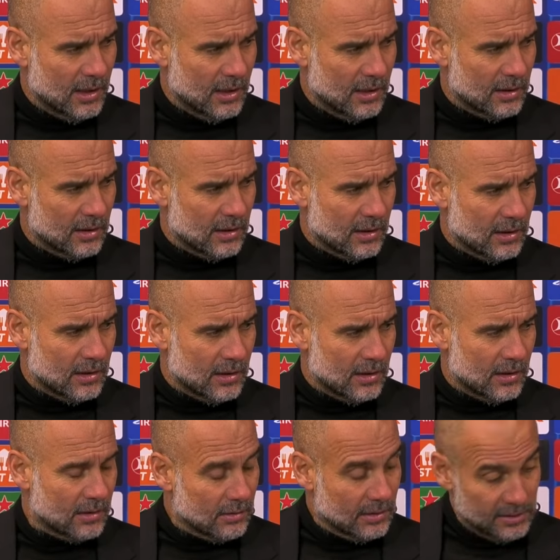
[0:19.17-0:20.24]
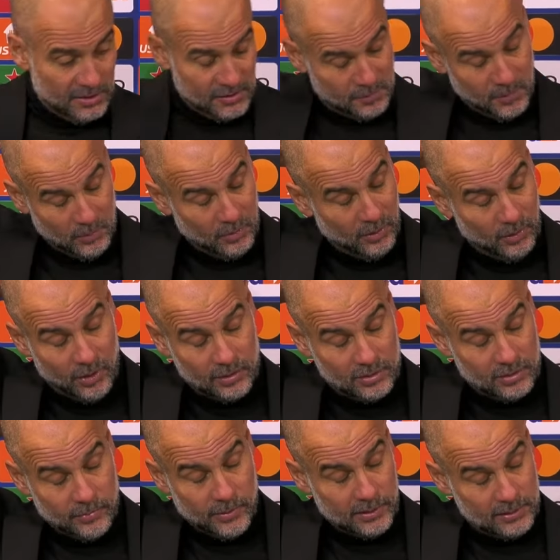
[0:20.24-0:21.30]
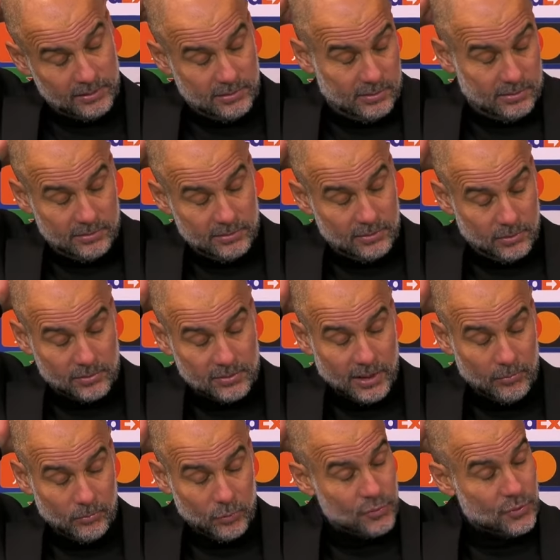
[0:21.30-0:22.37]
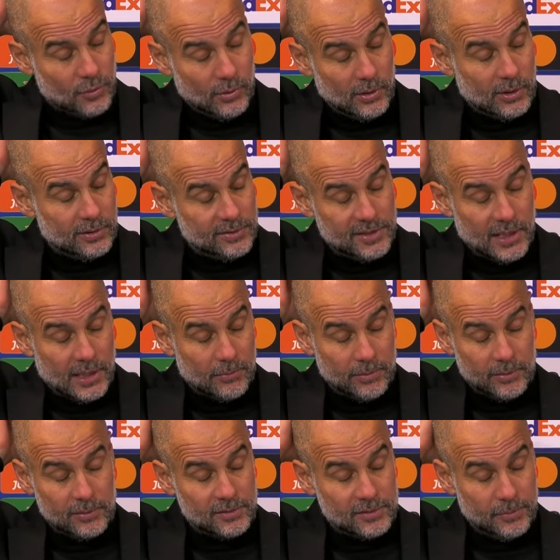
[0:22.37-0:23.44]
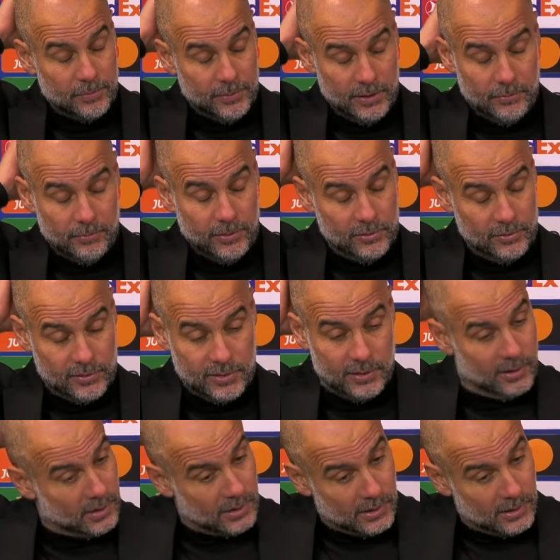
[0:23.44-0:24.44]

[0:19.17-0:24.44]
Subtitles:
And I didn't speak with the doctor, but it looks like muscular, Jack, but it's a pity because